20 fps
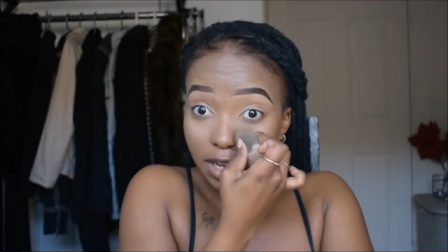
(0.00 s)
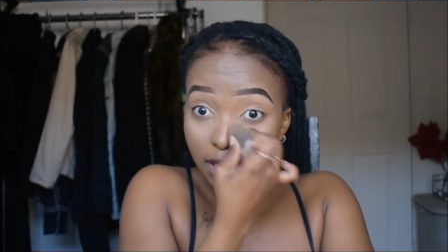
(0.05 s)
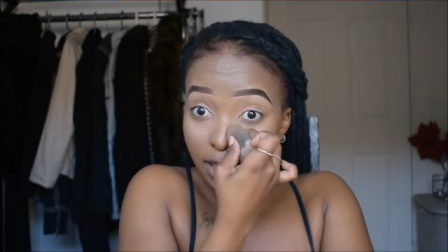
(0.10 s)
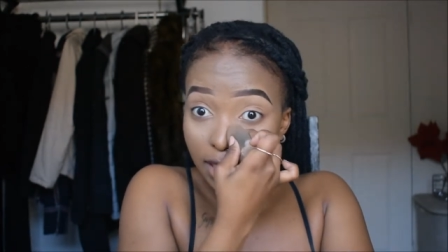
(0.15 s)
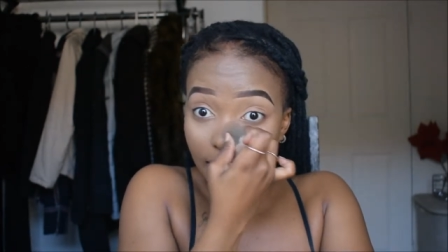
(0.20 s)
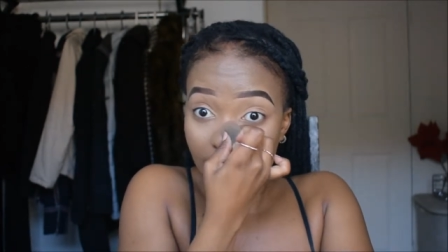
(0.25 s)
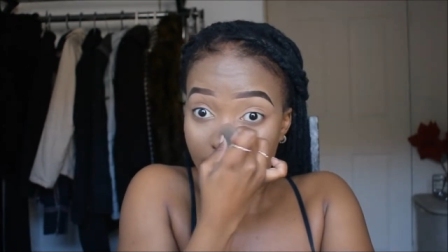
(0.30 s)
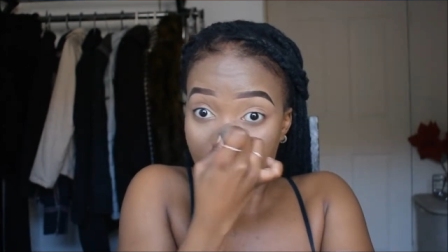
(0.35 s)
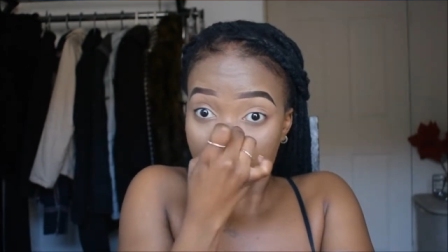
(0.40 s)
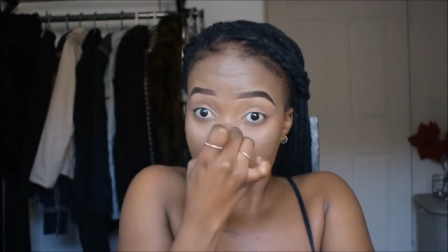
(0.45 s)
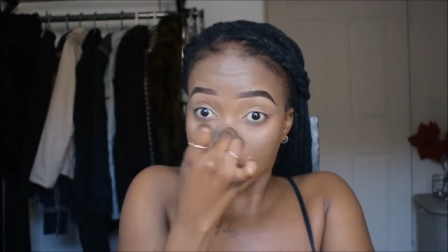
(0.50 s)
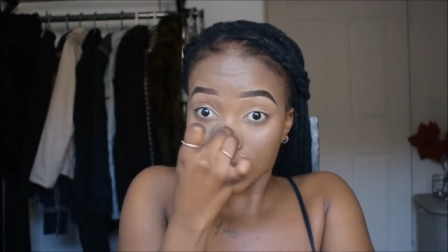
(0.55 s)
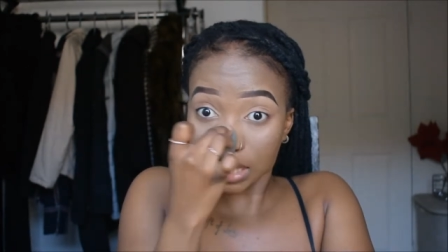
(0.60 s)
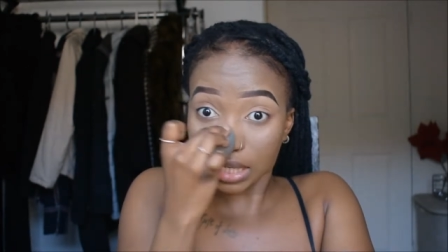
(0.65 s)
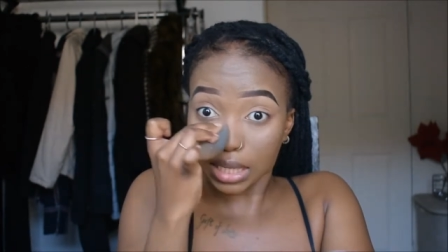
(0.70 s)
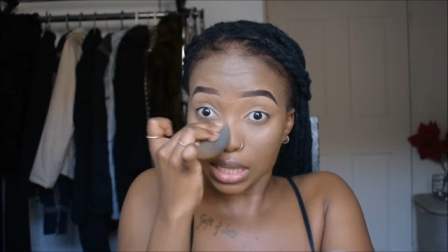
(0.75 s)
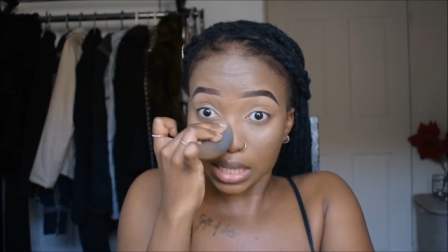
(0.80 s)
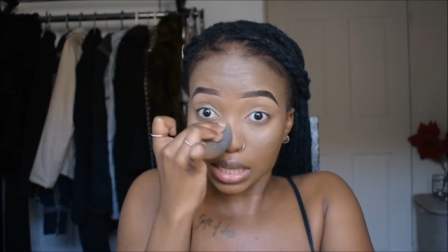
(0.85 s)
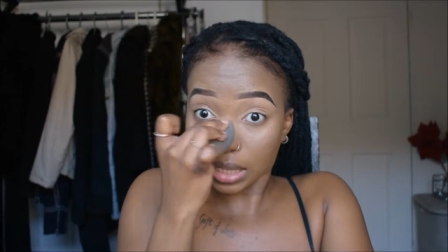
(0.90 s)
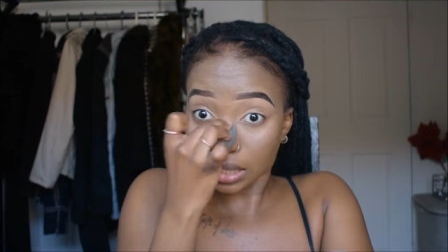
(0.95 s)
that
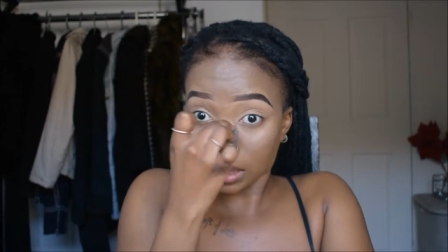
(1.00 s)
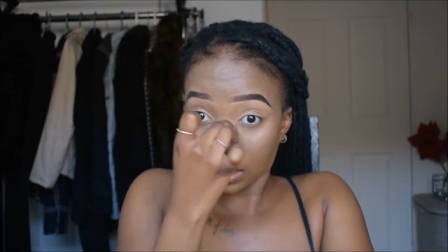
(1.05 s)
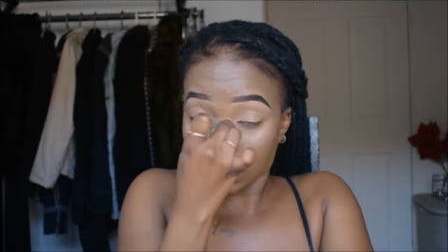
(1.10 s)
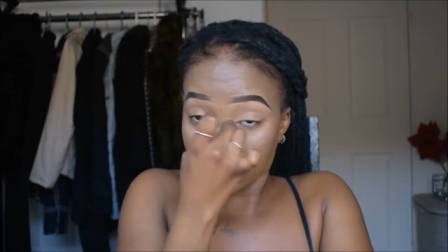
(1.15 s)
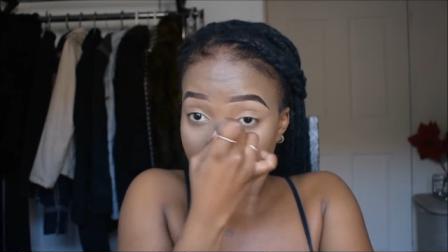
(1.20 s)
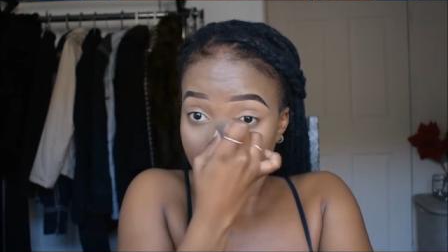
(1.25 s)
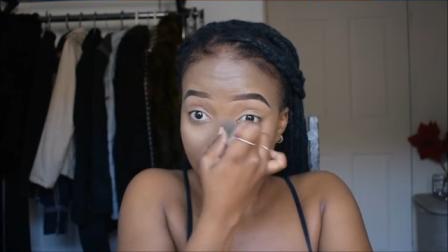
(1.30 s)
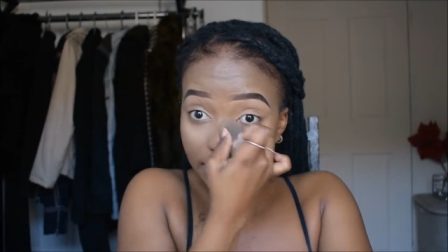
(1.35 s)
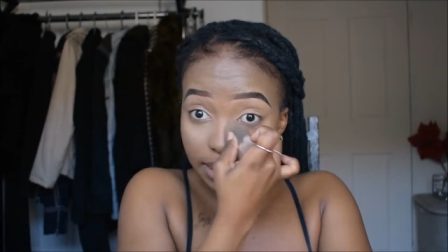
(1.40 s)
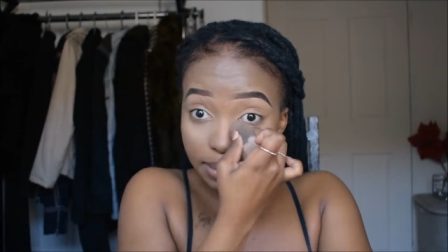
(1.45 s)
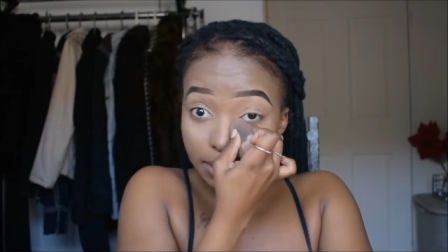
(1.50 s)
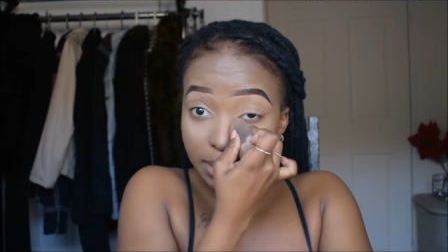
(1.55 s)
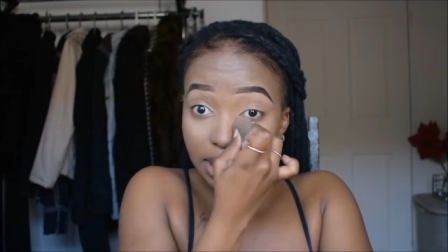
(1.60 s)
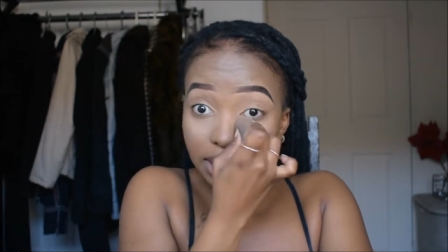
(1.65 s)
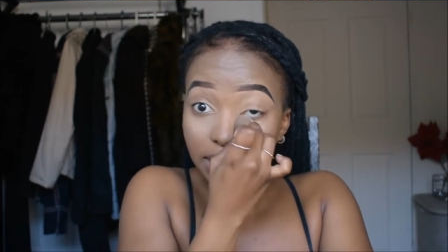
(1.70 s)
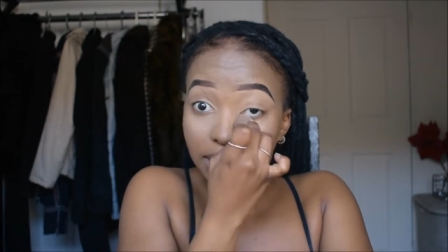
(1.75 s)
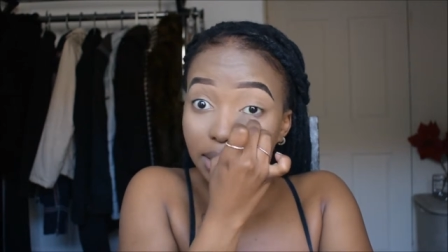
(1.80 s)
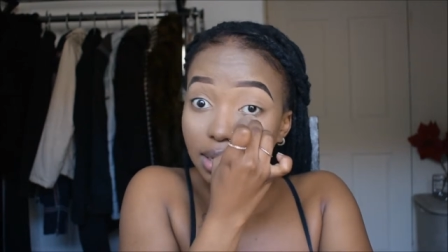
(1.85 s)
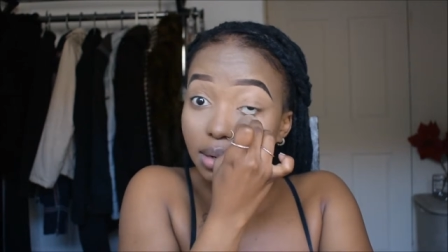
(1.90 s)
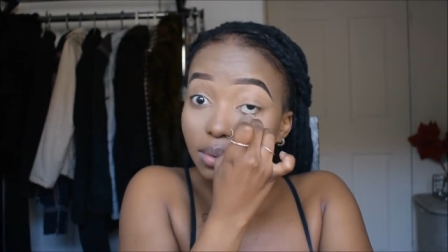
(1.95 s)
little dilemma
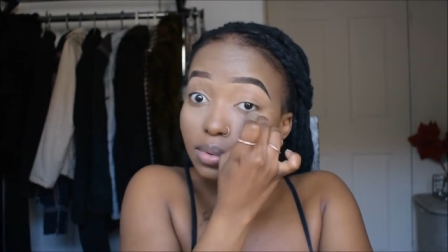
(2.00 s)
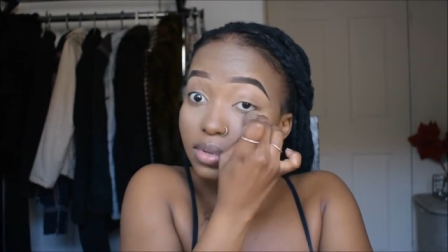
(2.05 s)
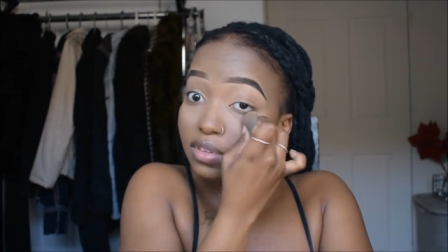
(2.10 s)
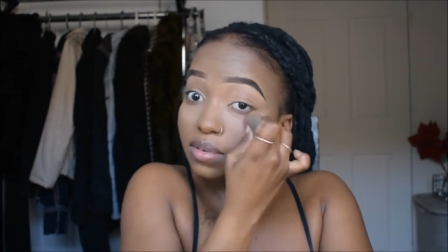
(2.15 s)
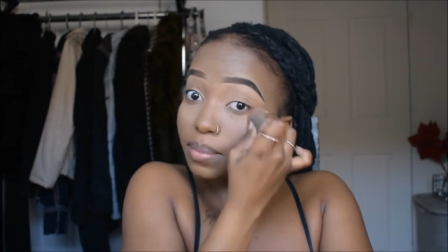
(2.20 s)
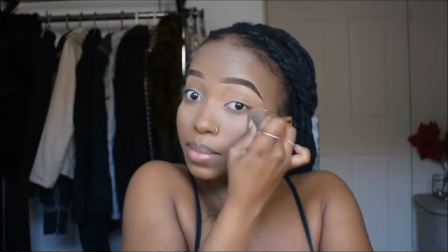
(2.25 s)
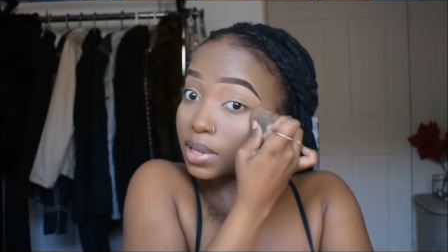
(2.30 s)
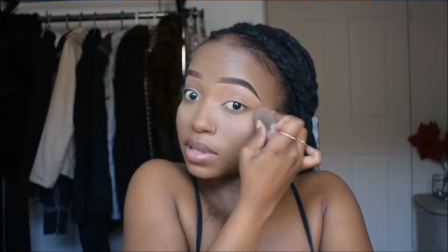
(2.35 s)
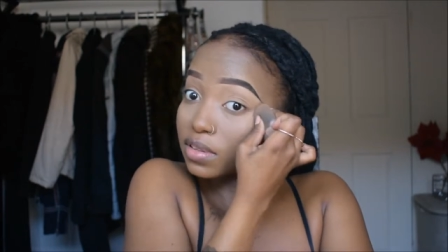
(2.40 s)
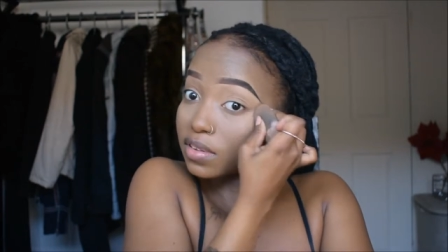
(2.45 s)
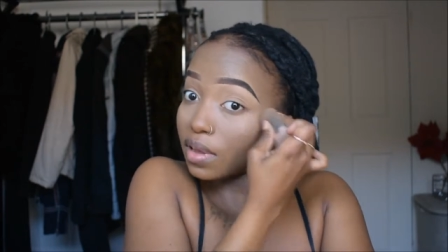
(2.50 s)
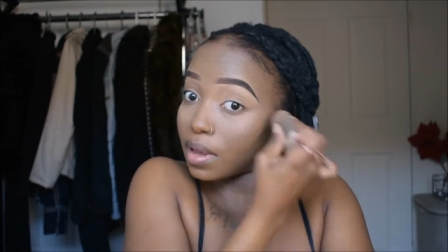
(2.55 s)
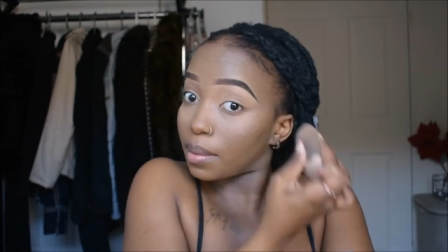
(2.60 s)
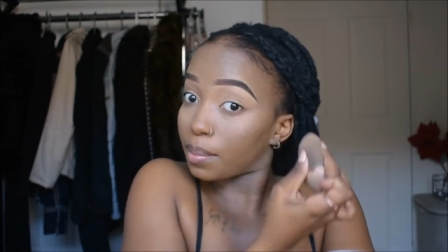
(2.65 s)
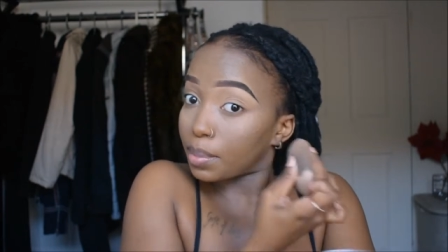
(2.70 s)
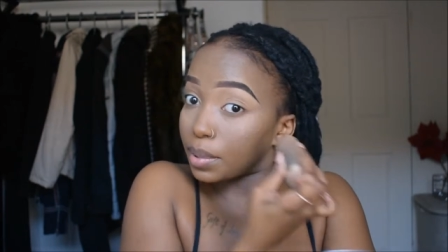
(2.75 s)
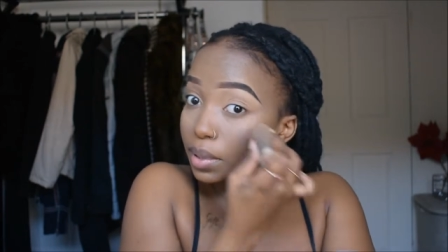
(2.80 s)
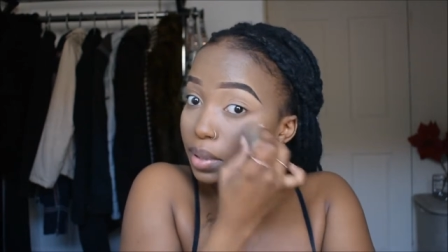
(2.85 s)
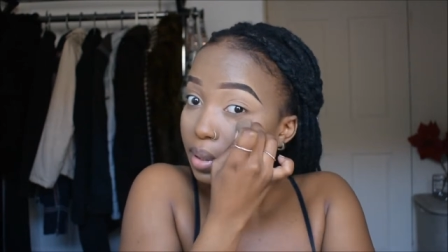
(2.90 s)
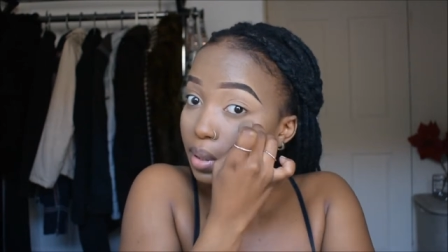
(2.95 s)
that was about to
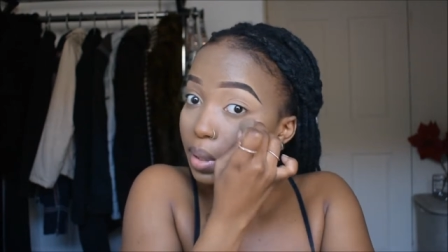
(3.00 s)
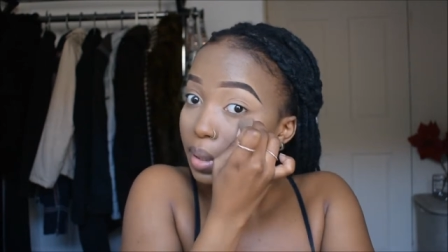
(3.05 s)
happen